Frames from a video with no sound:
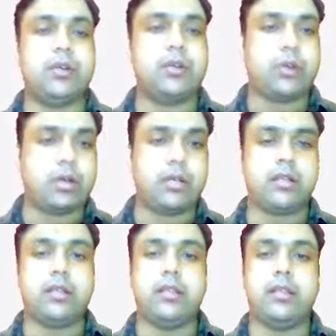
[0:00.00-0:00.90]

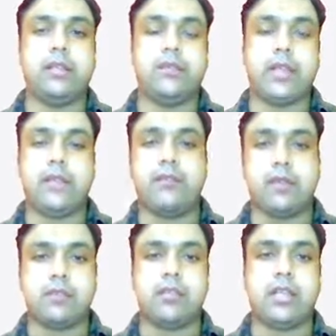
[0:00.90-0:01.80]
taught in the very
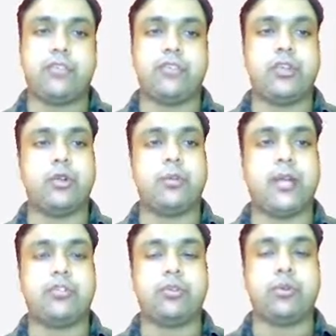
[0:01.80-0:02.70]
first lecture to
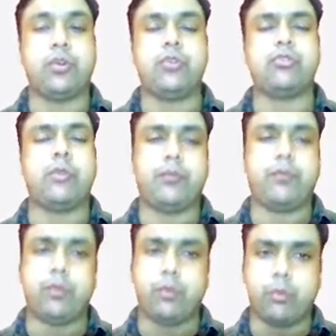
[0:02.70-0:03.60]
my students. So
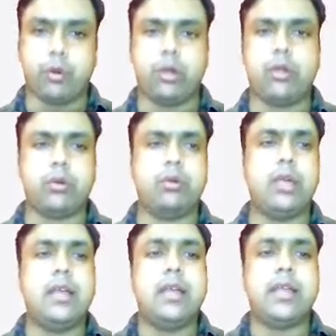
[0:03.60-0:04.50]
if you want to
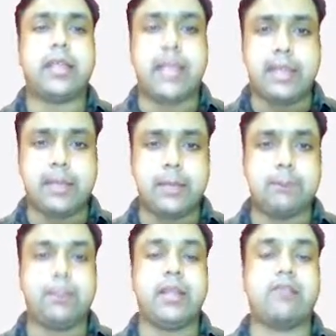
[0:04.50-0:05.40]
gain the
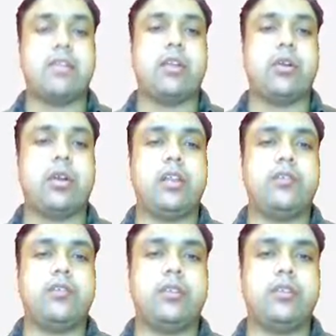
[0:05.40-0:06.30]
basic knowledge
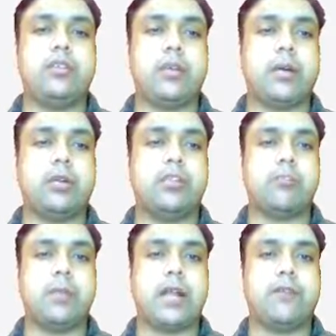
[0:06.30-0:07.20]
first about
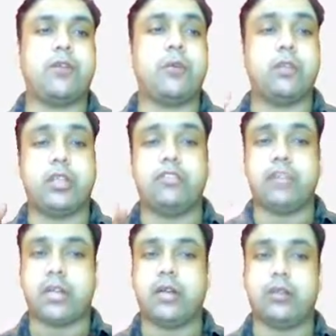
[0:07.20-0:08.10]
this platform, you can
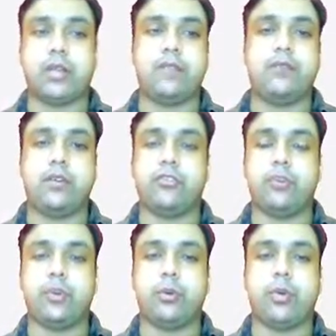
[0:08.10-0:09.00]
check out the first
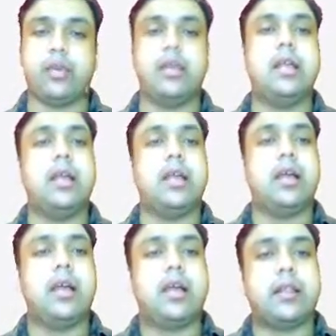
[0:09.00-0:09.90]
tutorial,
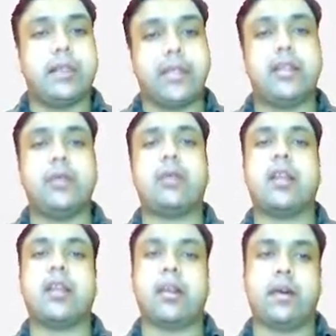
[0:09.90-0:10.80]
then you
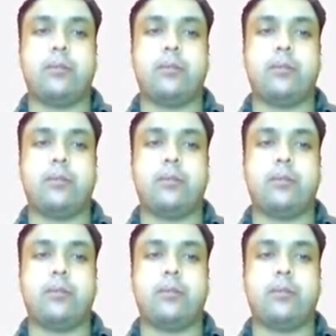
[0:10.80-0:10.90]
can come